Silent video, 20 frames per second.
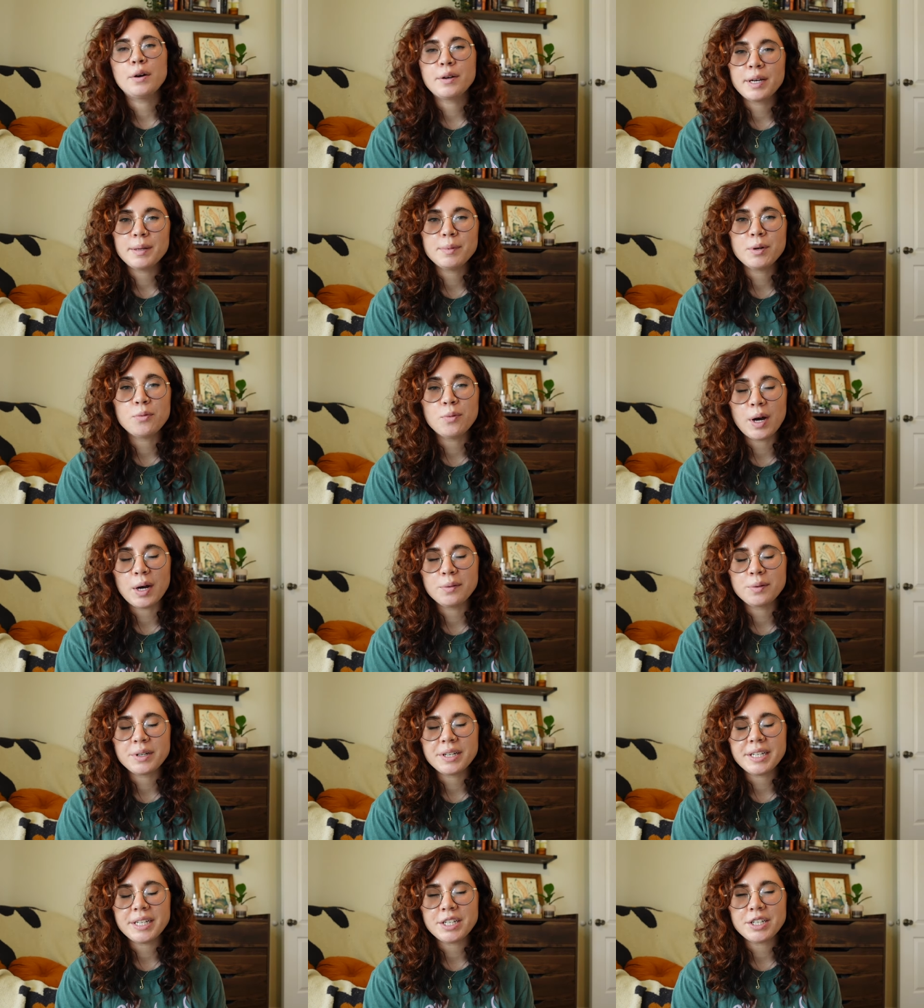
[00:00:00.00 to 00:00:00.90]
Okay, but while
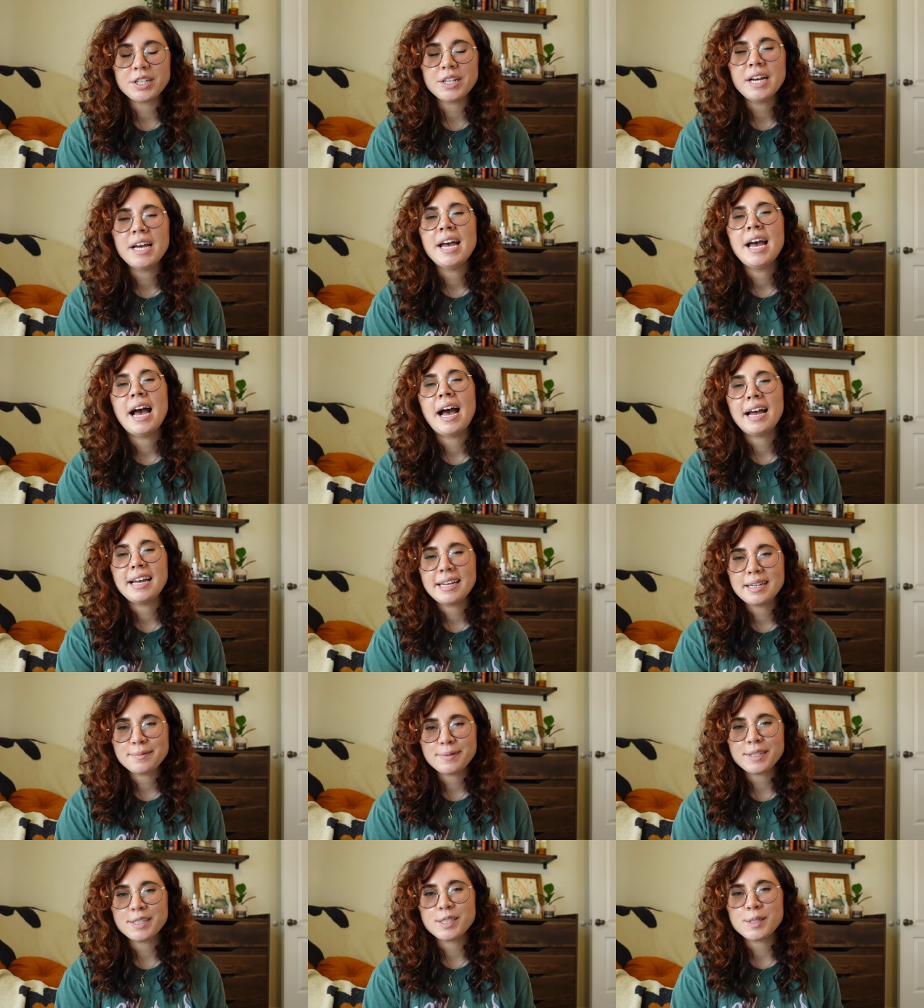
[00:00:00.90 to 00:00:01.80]
we're here, I
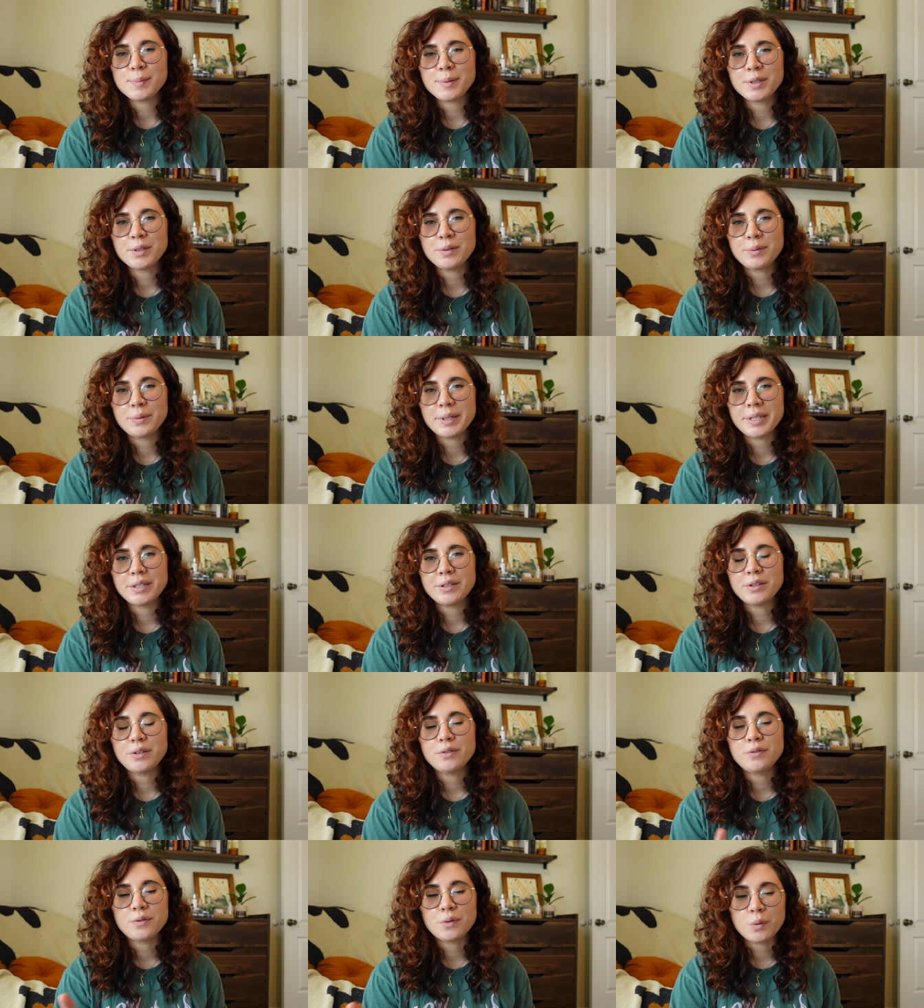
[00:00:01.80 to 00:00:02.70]
am gonna spin the
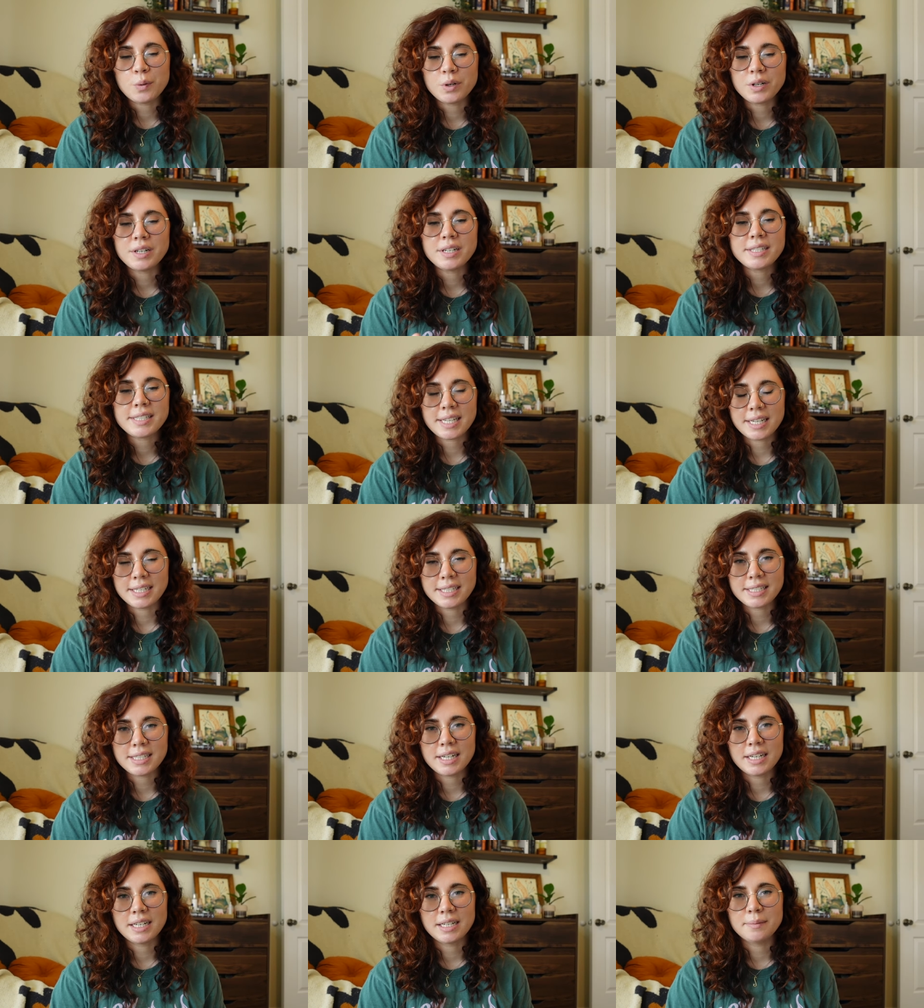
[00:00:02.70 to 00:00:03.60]
wheel for a second
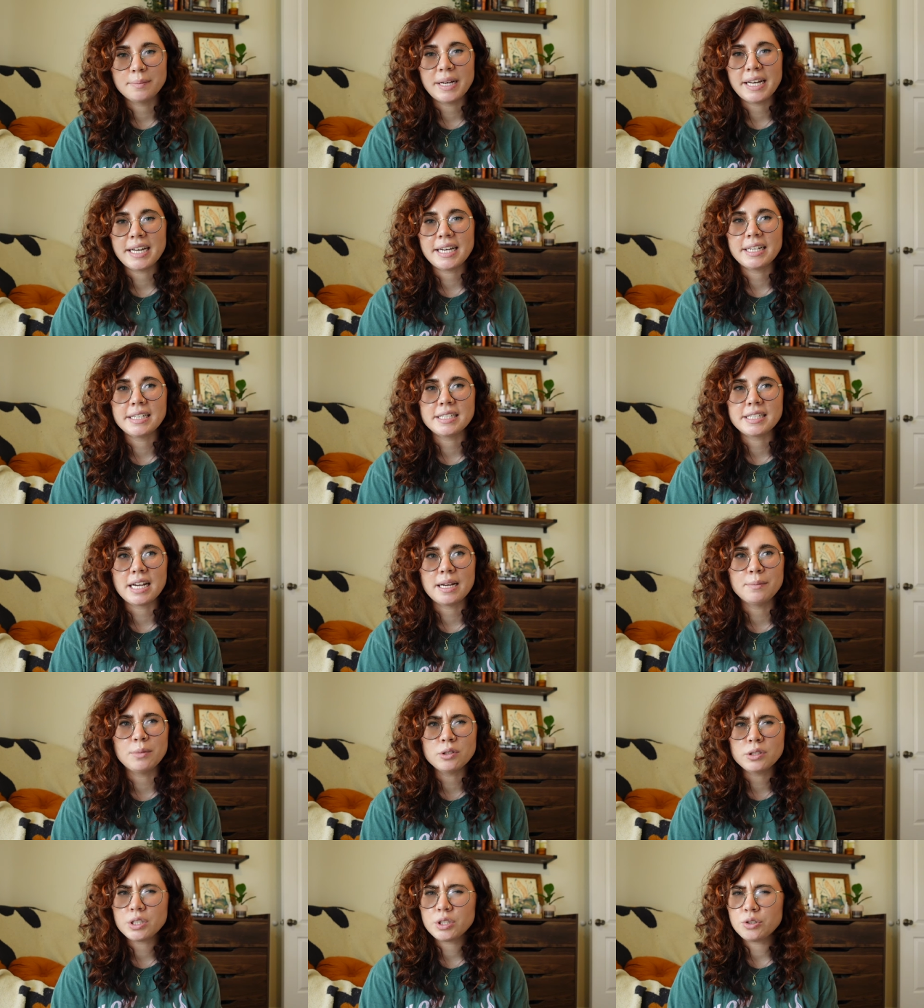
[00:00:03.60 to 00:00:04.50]
time and
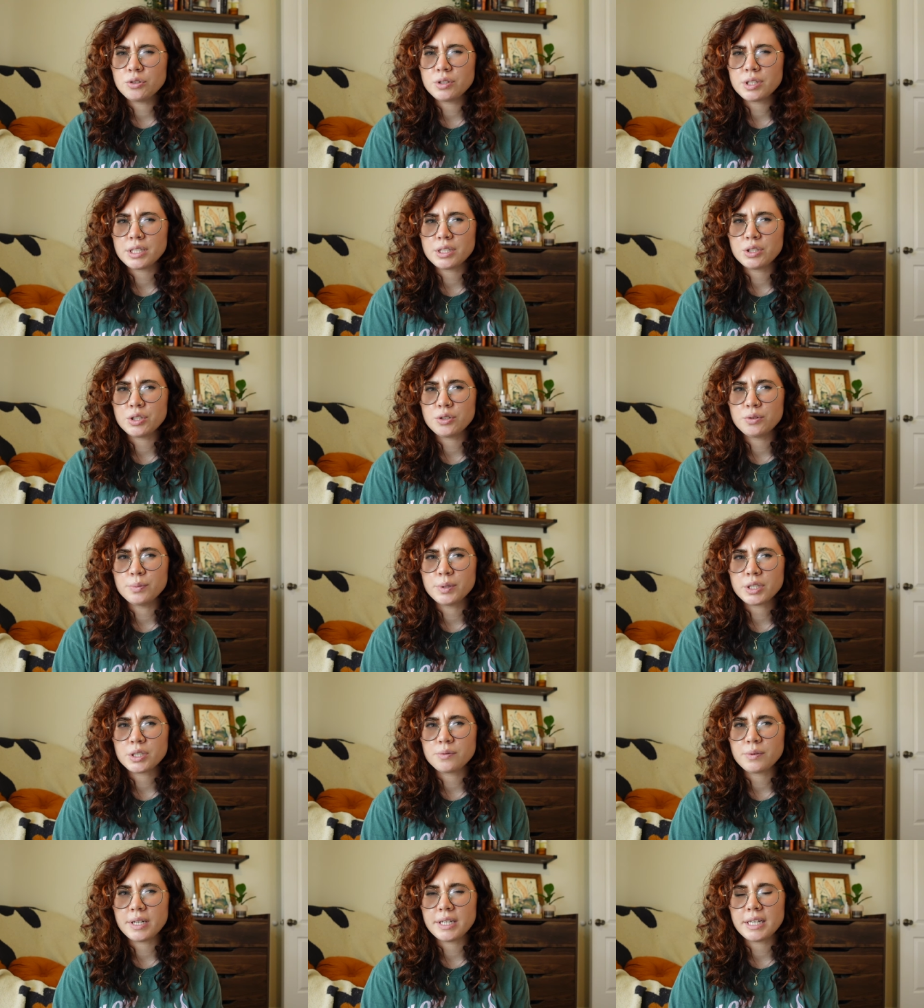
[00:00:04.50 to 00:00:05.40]
I'm only choosing two
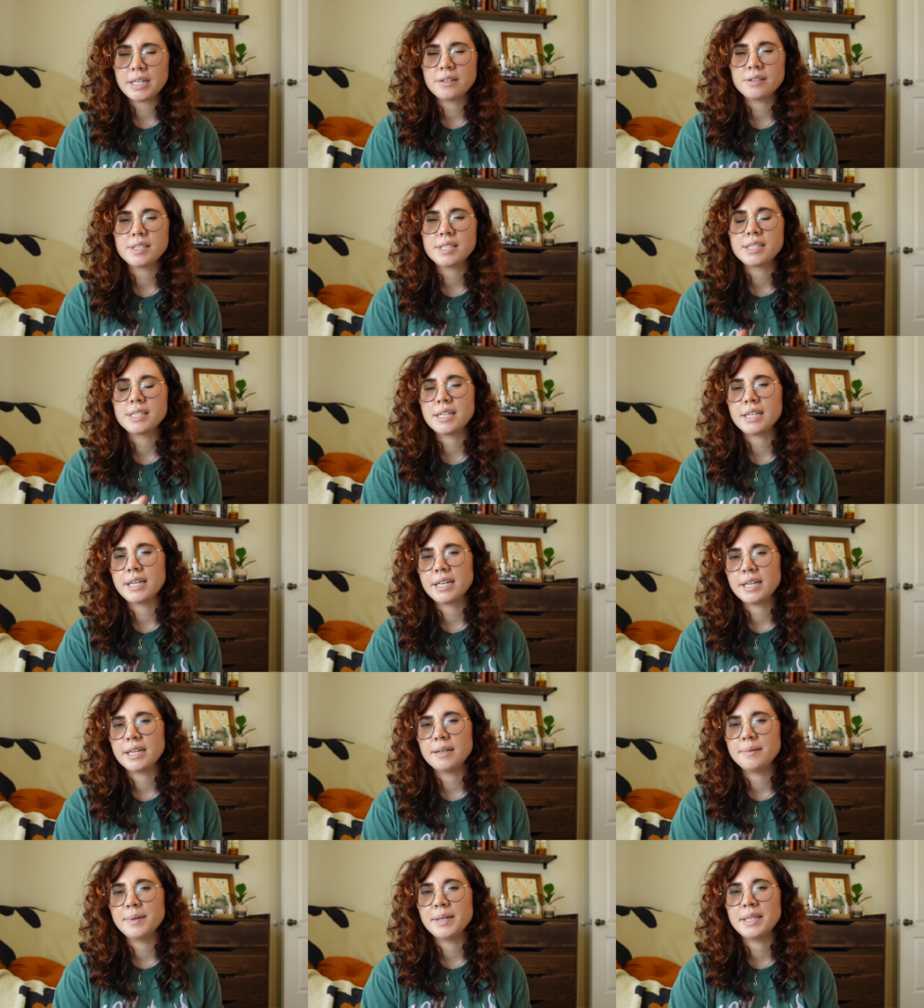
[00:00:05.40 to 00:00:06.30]
books right now since I
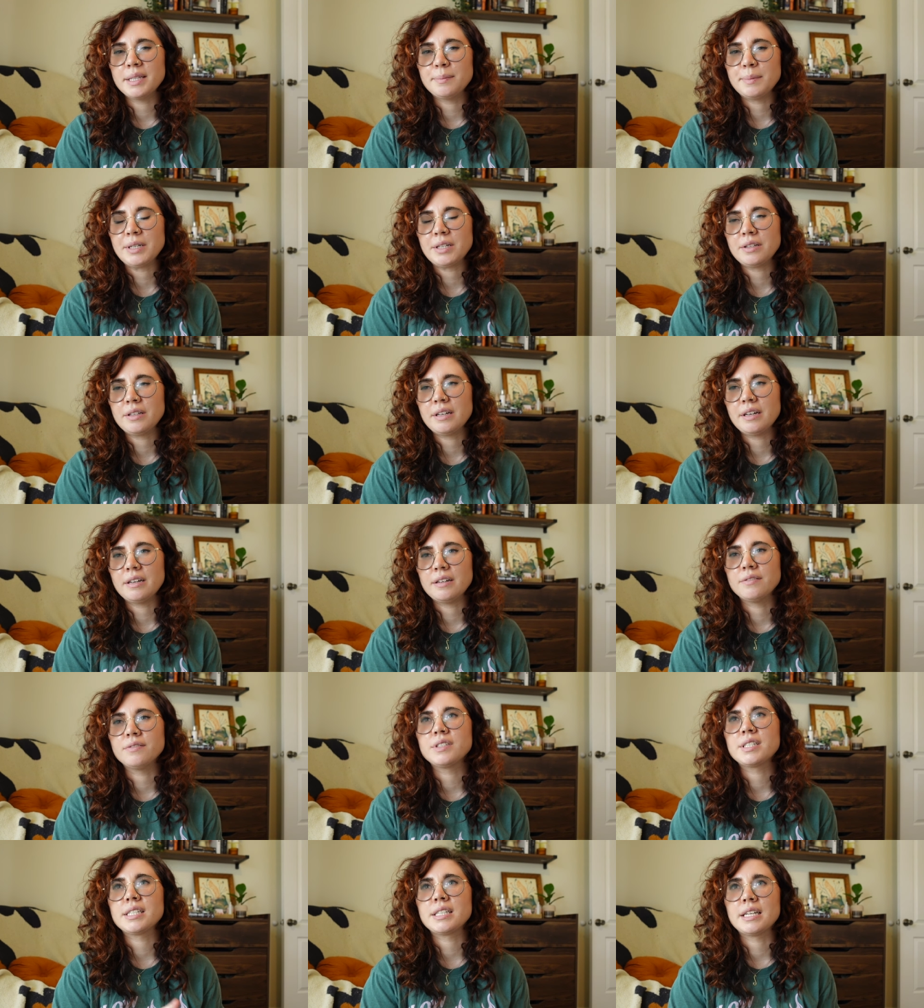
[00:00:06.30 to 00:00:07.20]
am in the middle
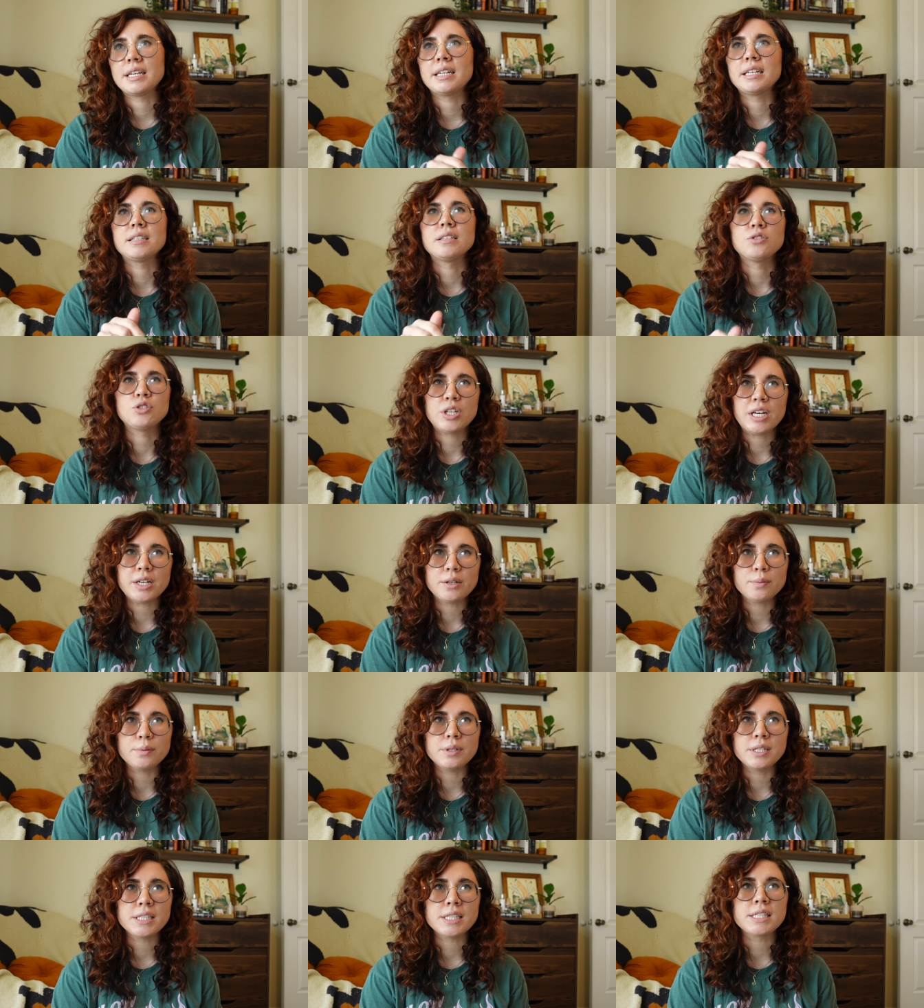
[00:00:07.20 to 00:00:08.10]
of Slaying the Shadow
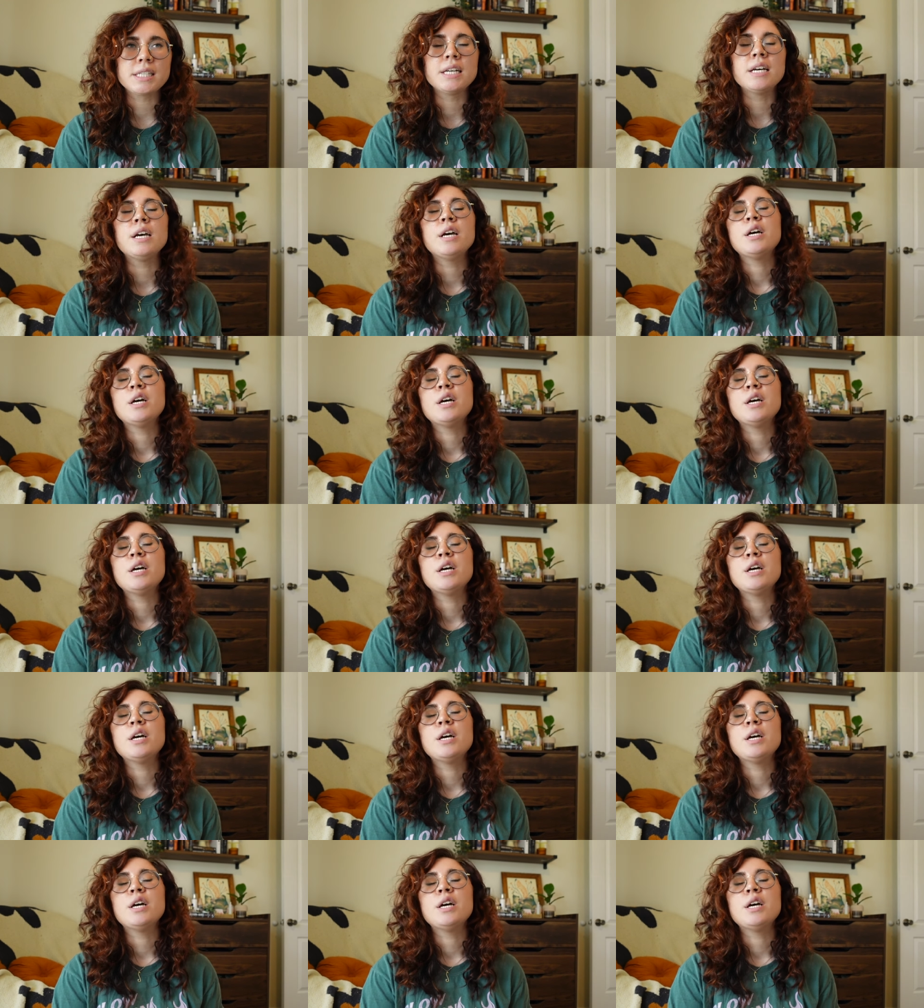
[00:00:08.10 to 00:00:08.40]
Prince.